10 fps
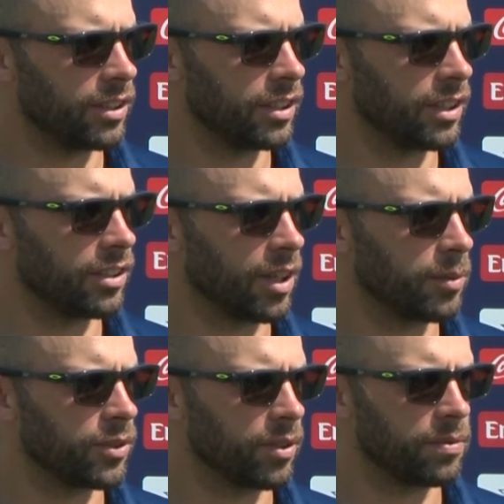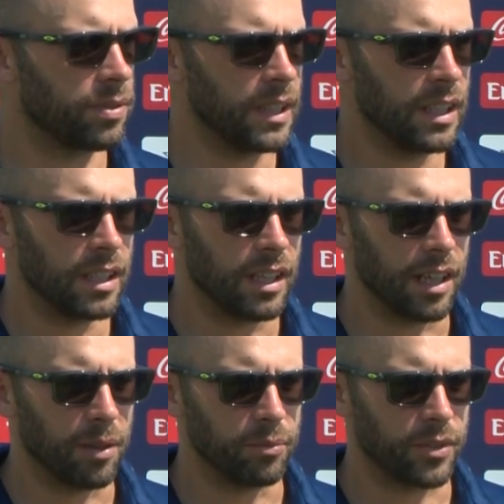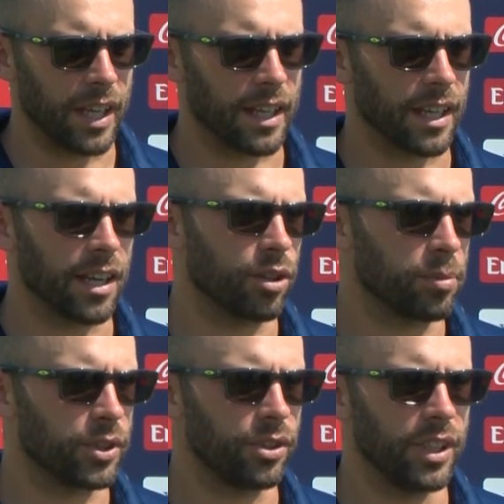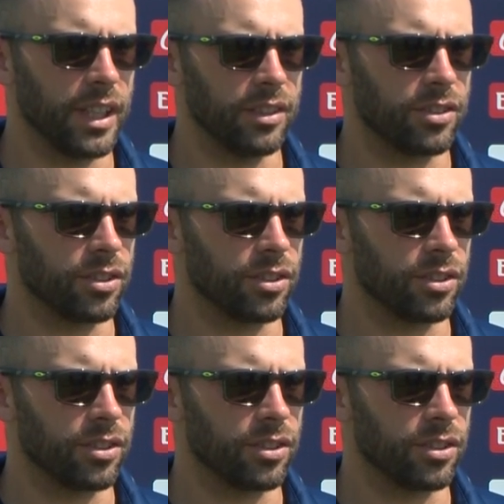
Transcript: in terms of taking our opportunities.